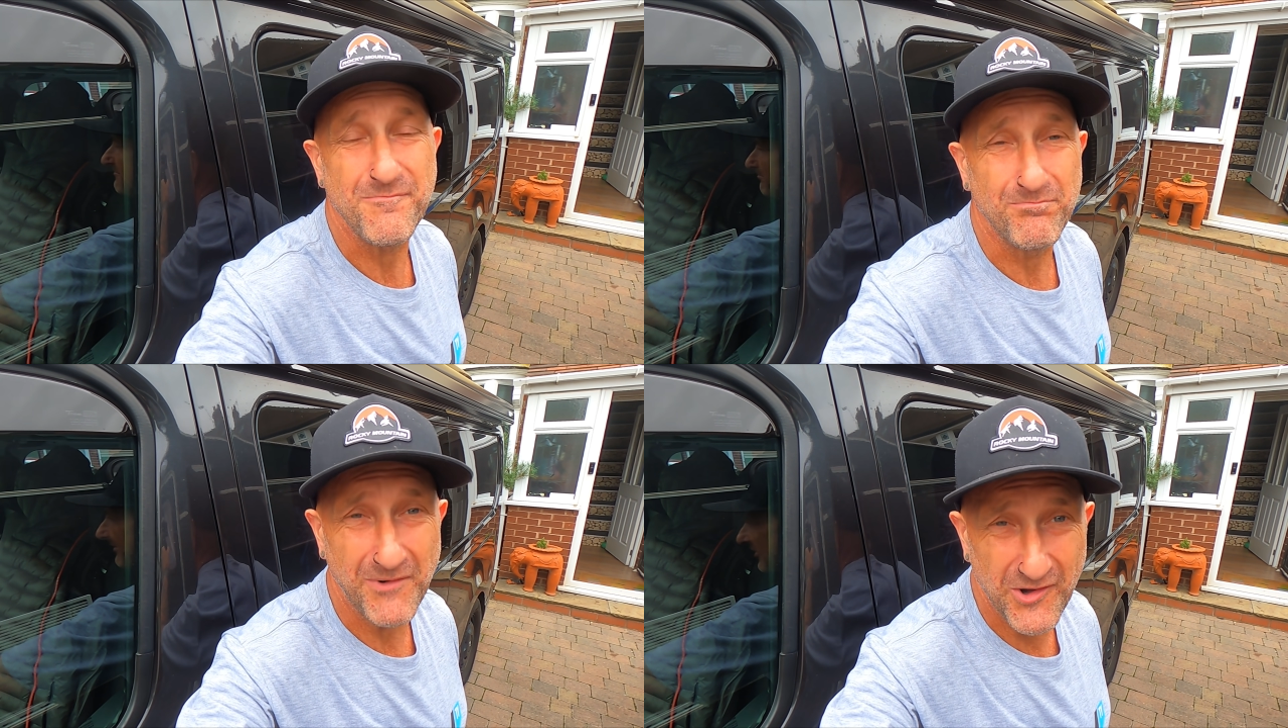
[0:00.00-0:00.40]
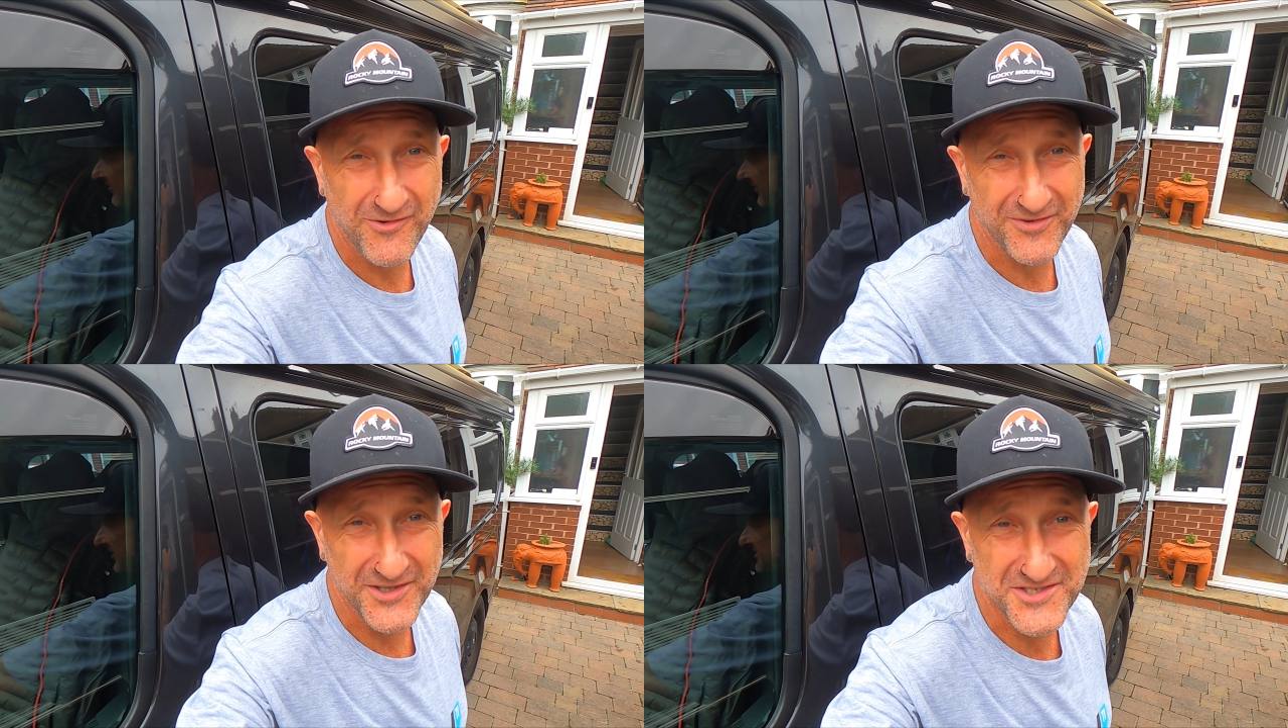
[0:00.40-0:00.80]

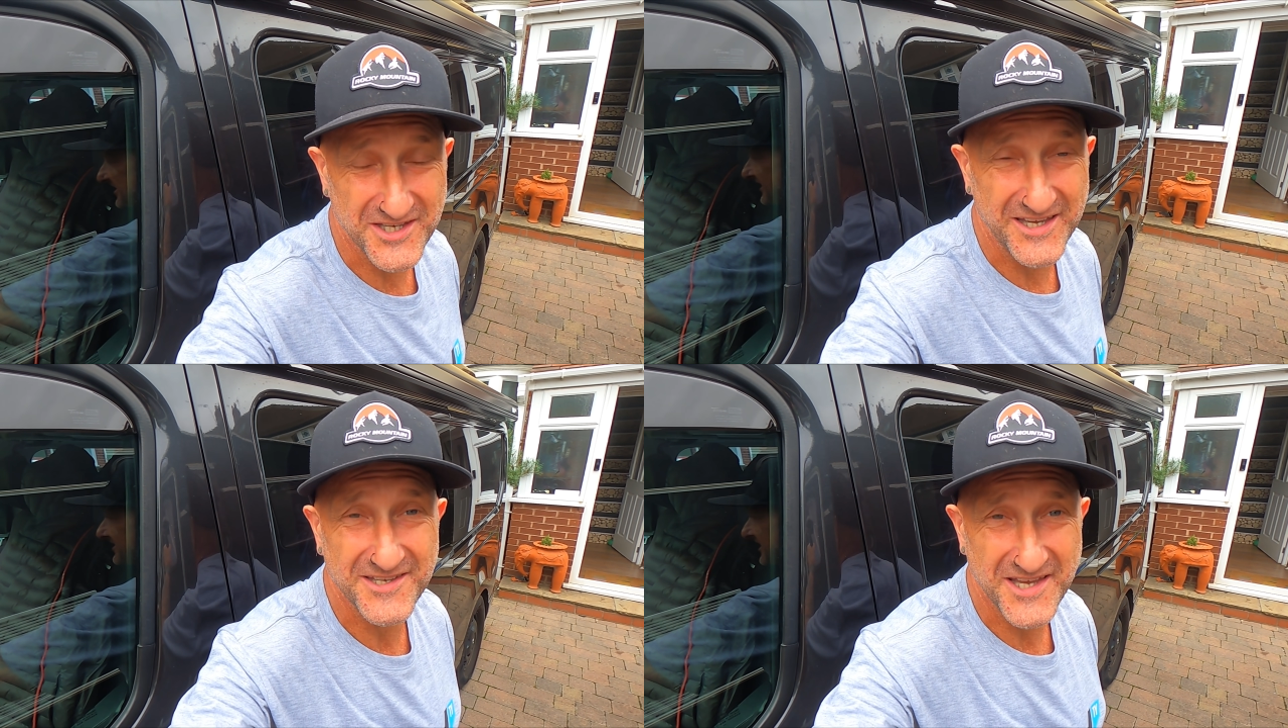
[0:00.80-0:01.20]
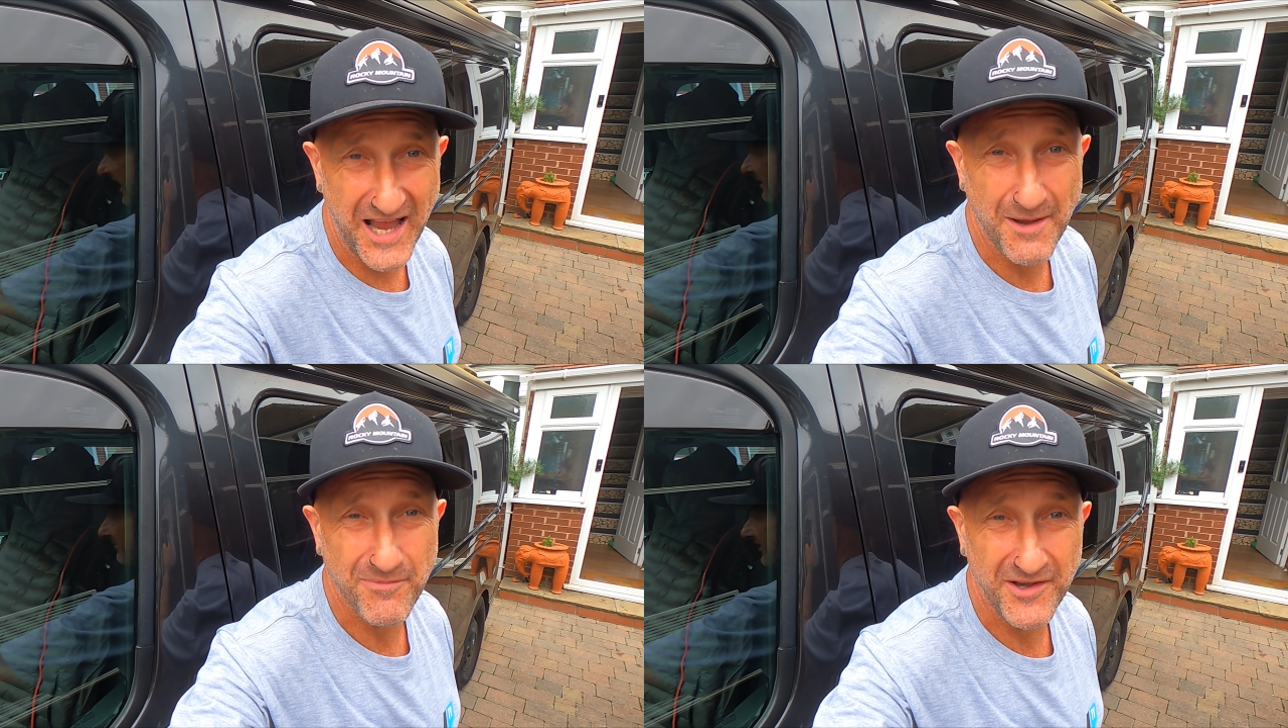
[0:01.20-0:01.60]
Malverns is
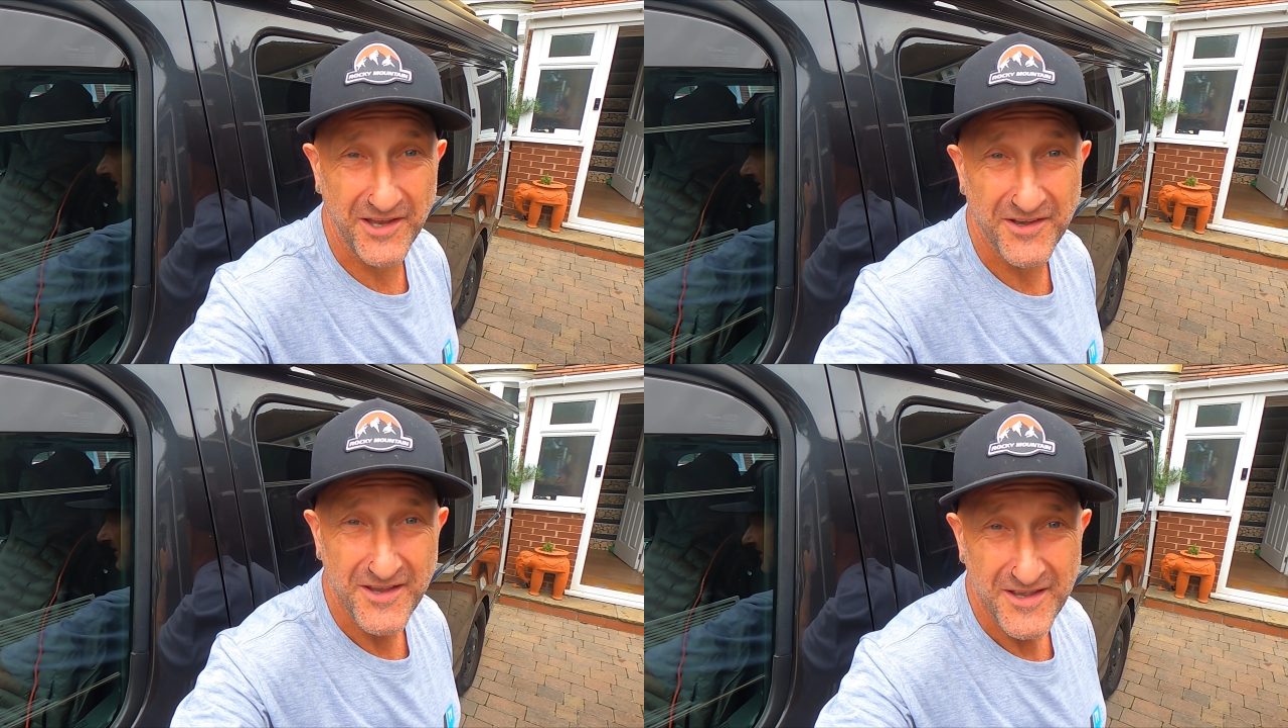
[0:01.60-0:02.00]
happening.